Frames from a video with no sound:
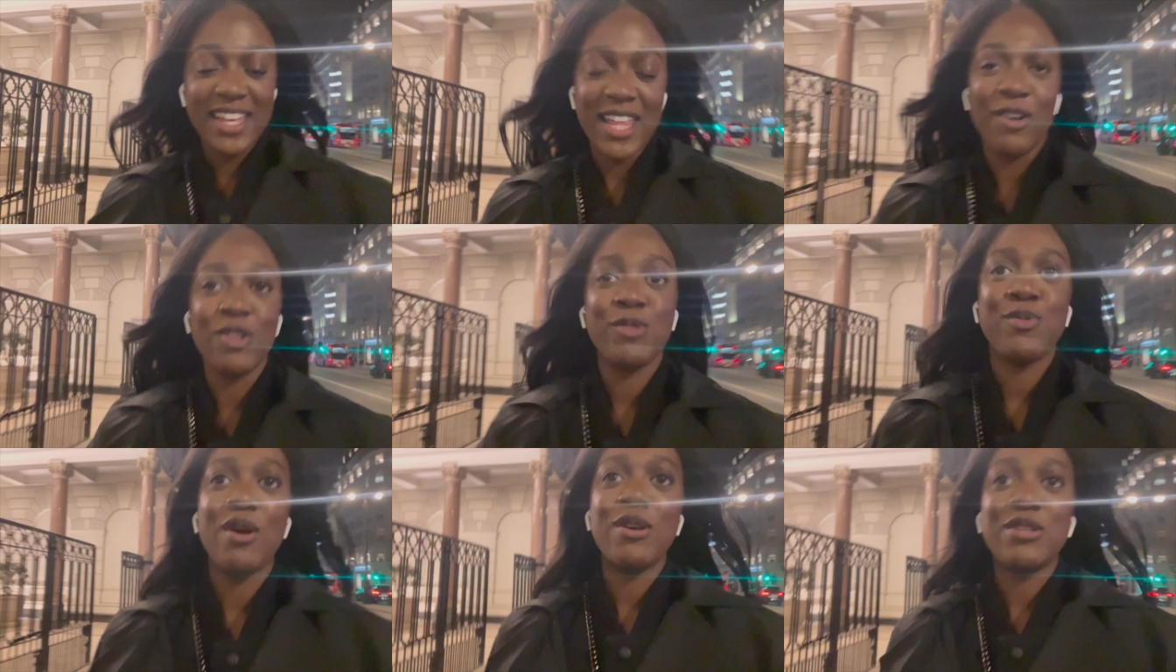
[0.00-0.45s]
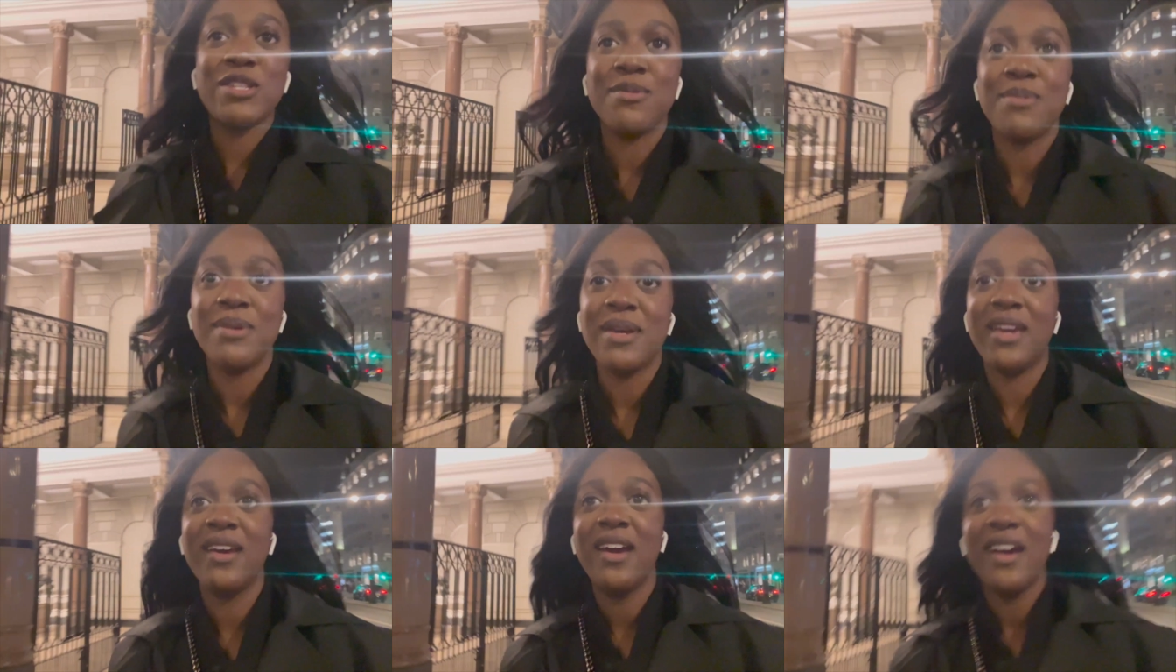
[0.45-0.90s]
that was supposed to
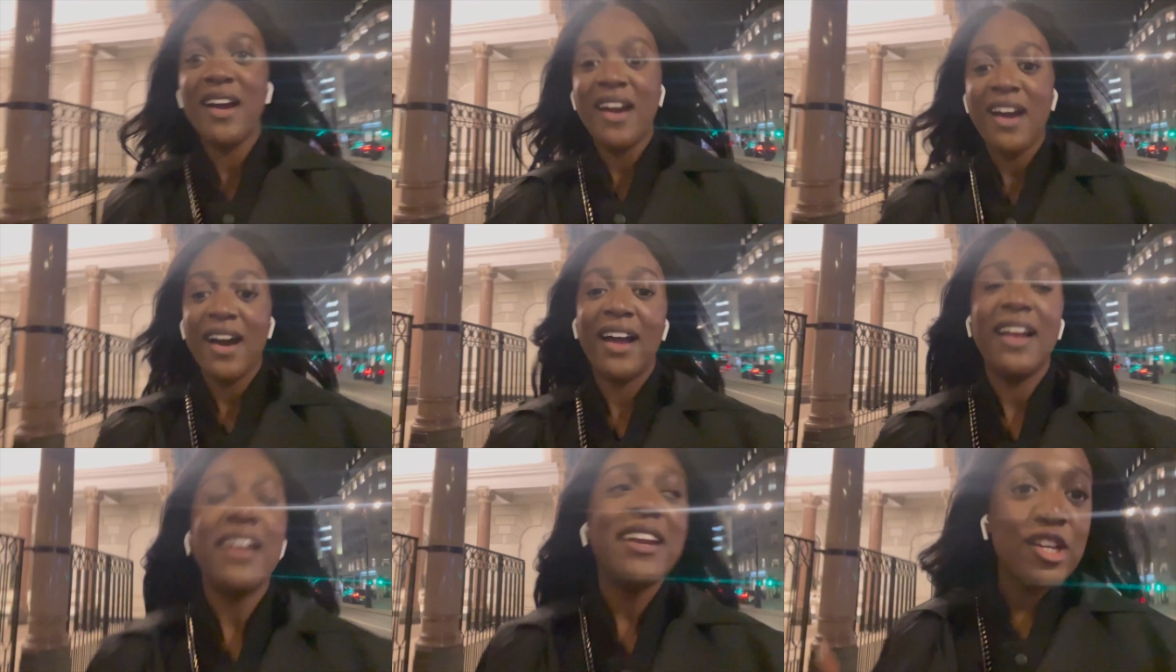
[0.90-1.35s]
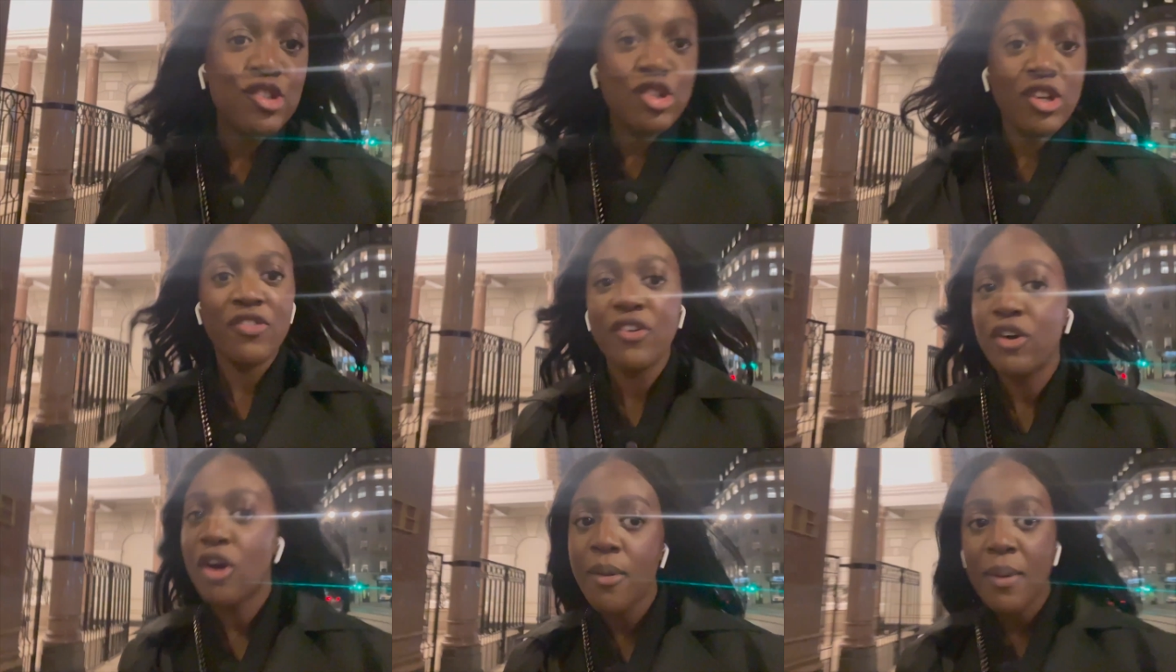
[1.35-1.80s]
be. I literally
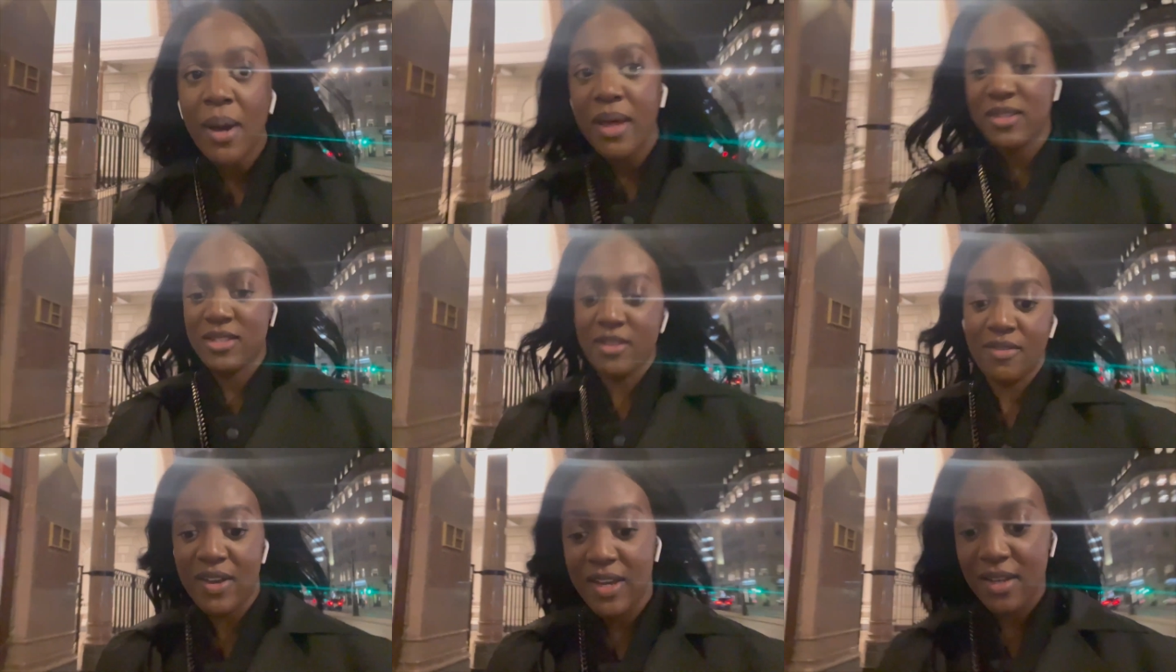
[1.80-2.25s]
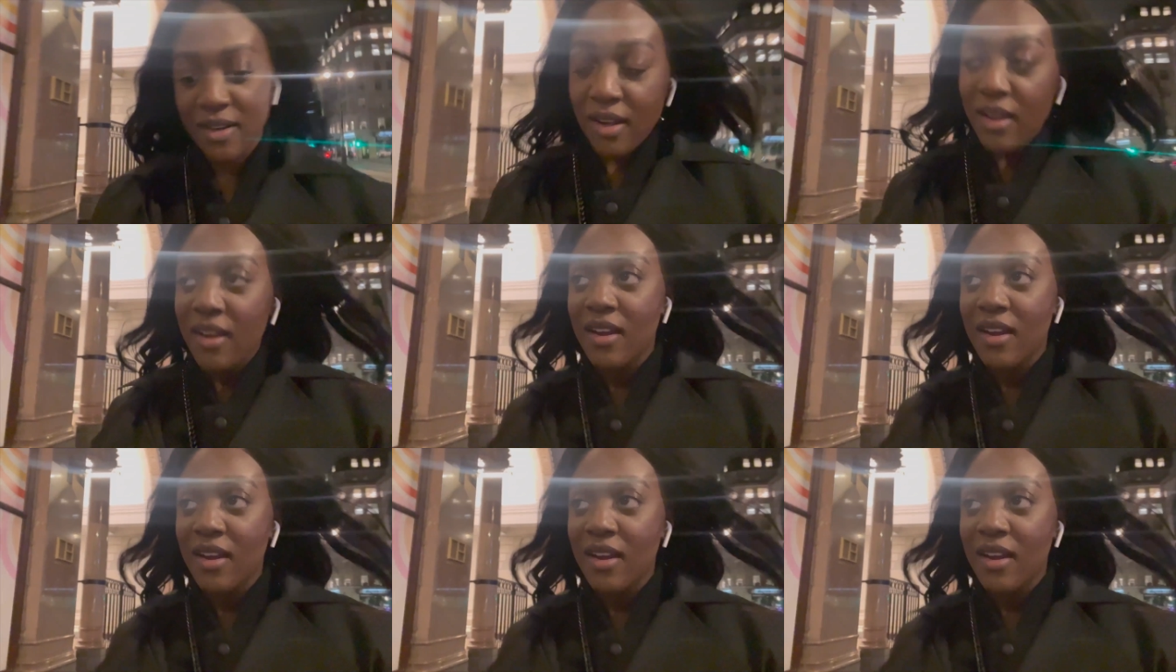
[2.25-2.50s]
forgot about this event.